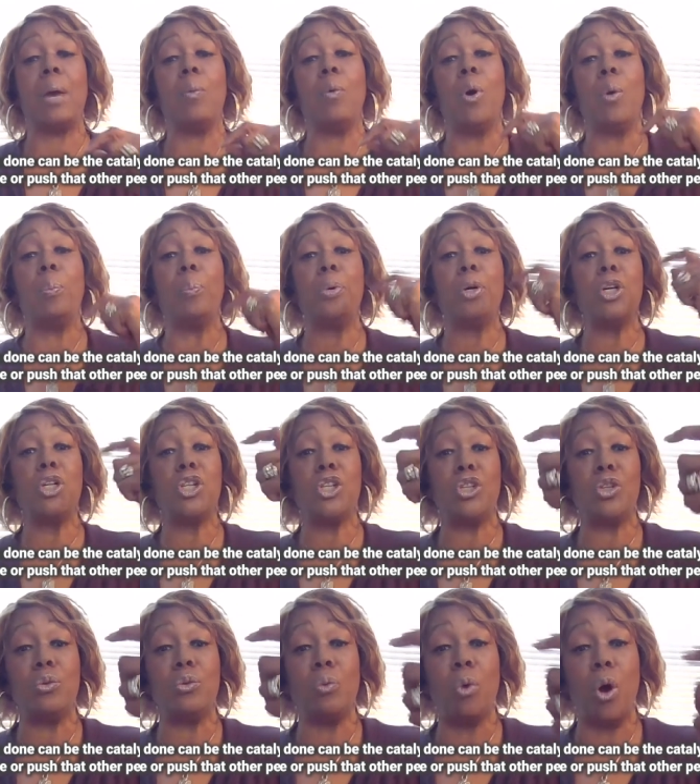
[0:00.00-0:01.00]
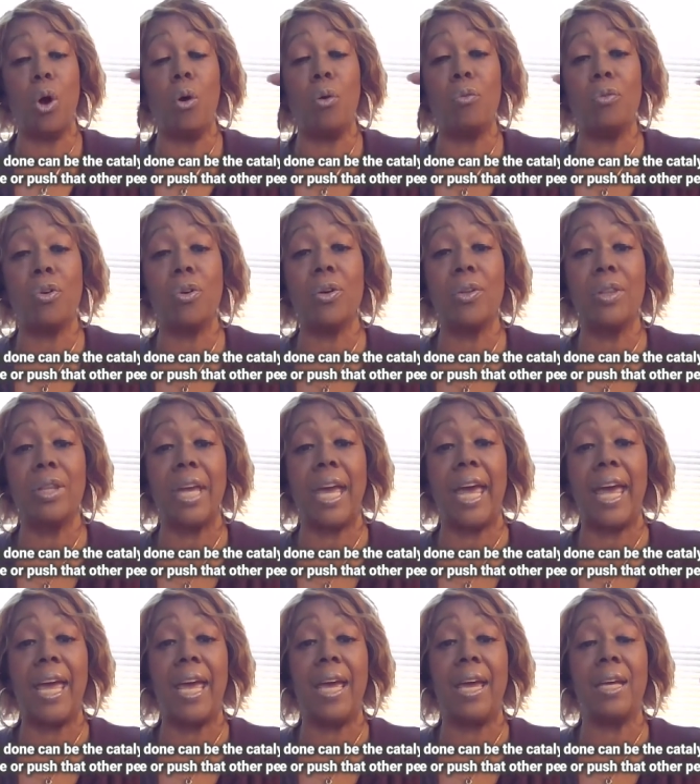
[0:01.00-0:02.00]
that will push you over
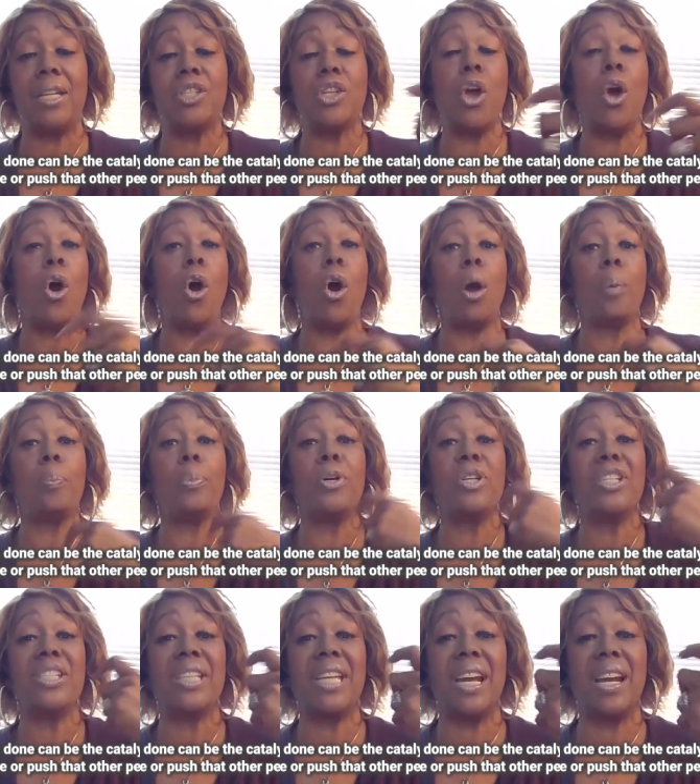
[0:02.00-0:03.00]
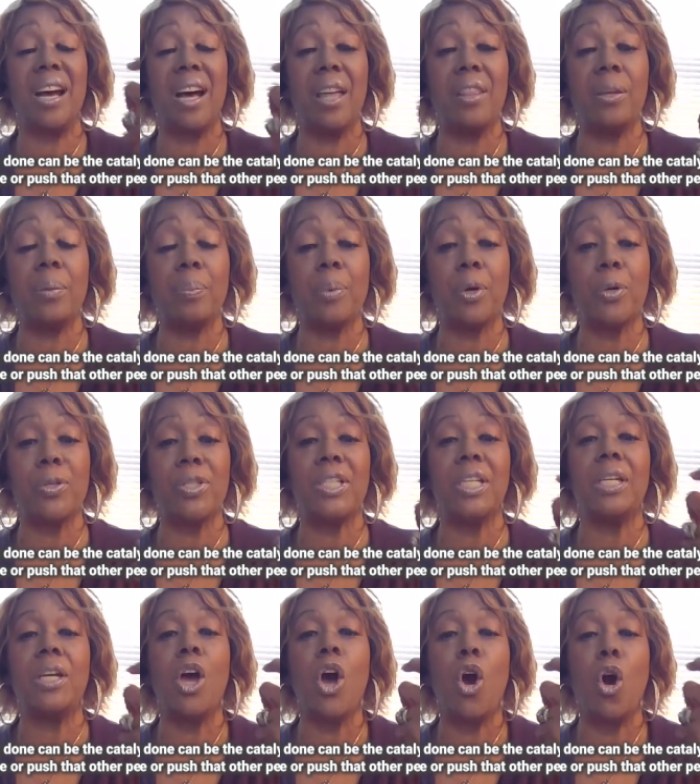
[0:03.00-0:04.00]
the edge or push that other
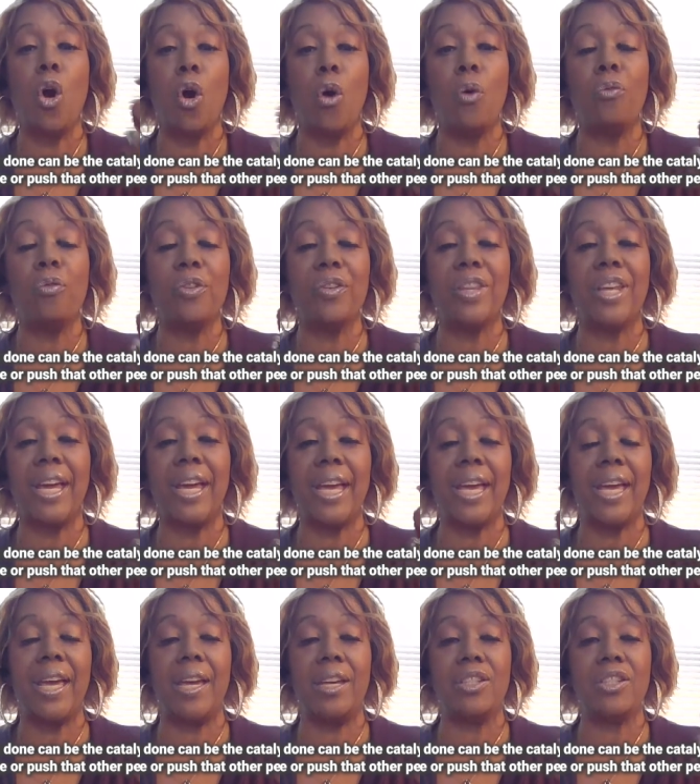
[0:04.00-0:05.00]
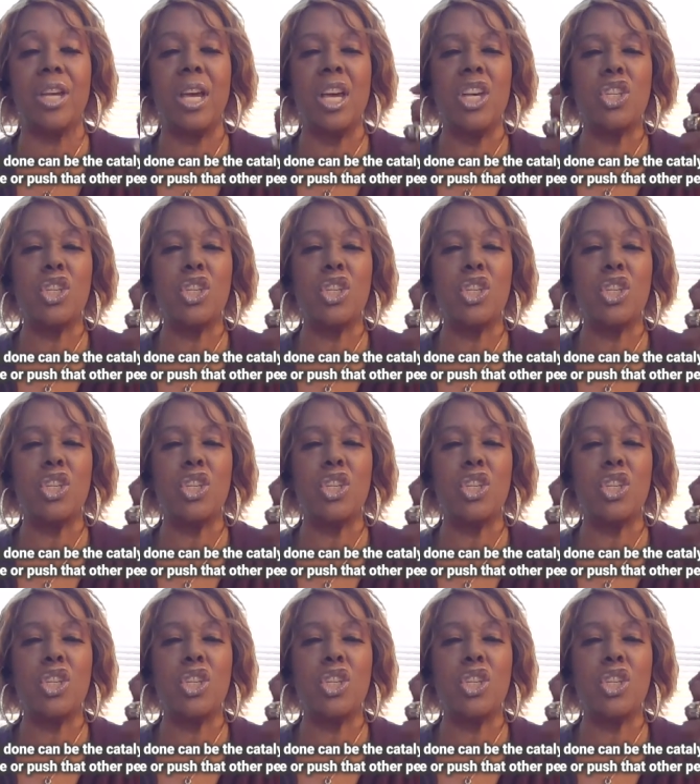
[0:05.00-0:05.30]
person over the edge.